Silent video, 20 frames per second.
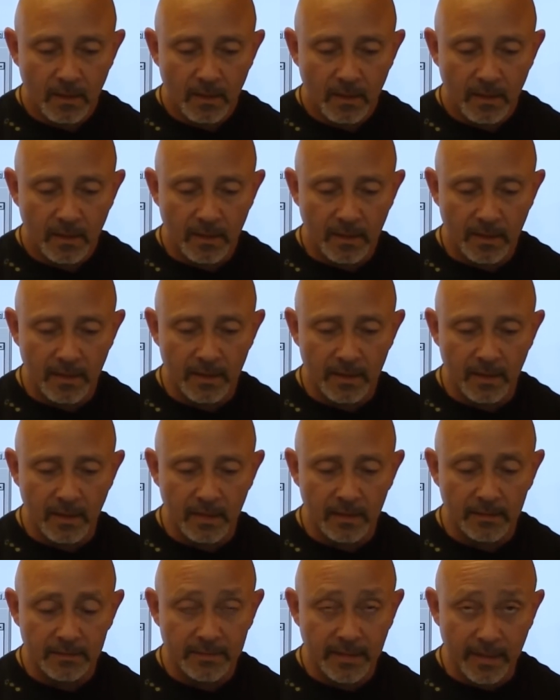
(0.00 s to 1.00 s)

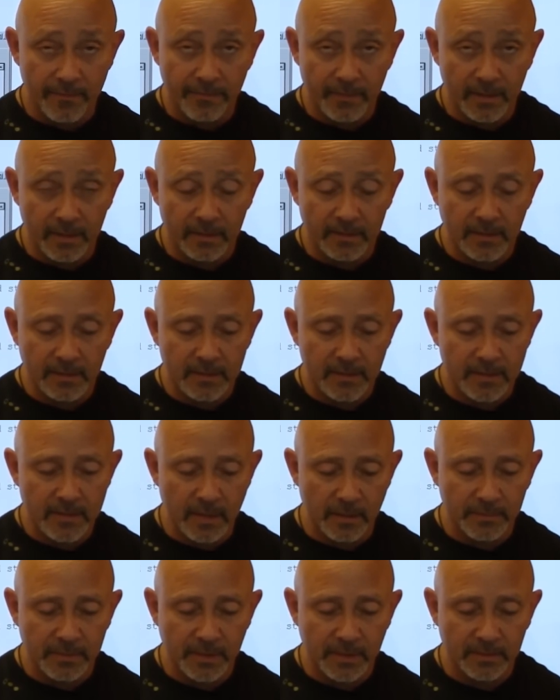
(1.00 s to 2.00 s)
And definitely this is
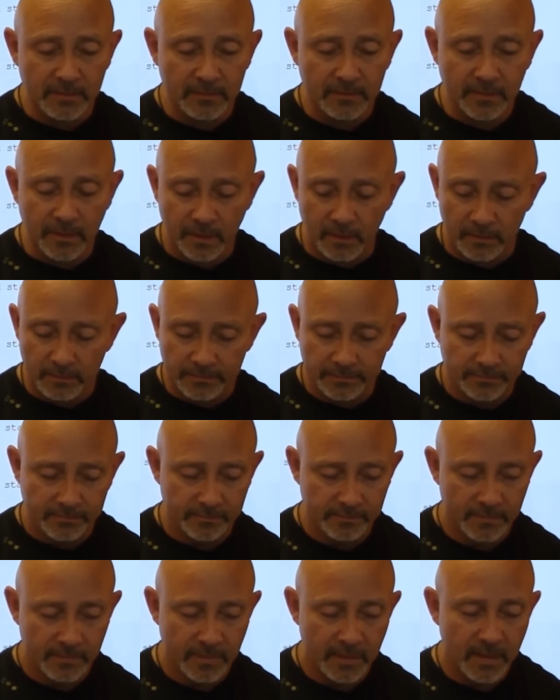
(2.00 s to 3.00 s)
something, you know,
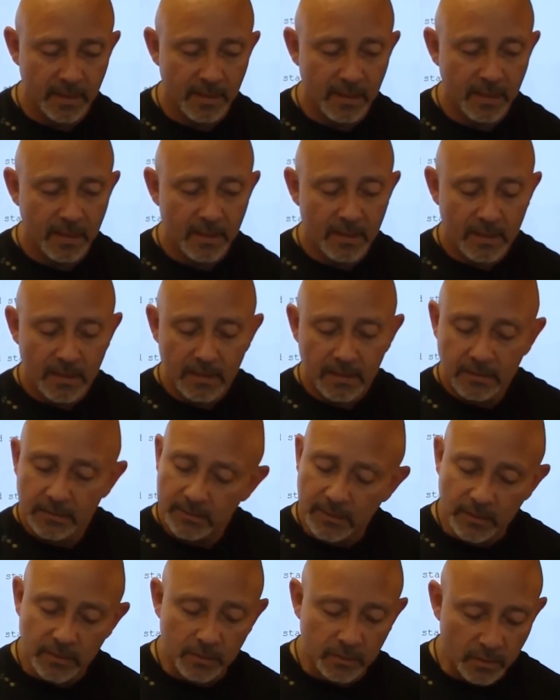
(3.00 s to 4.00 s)

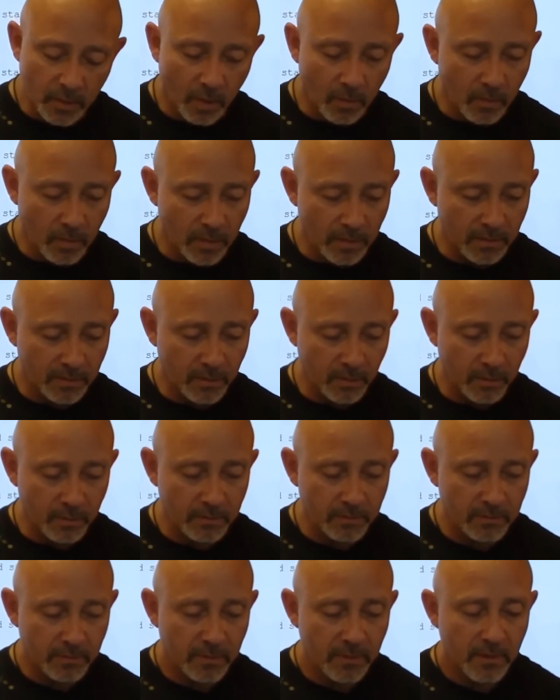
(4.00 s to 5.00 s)
that you don't want to
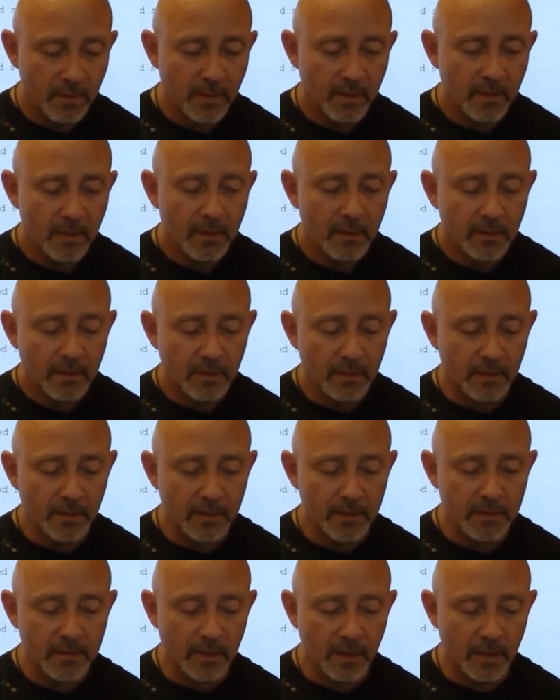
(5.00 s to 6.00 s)
do is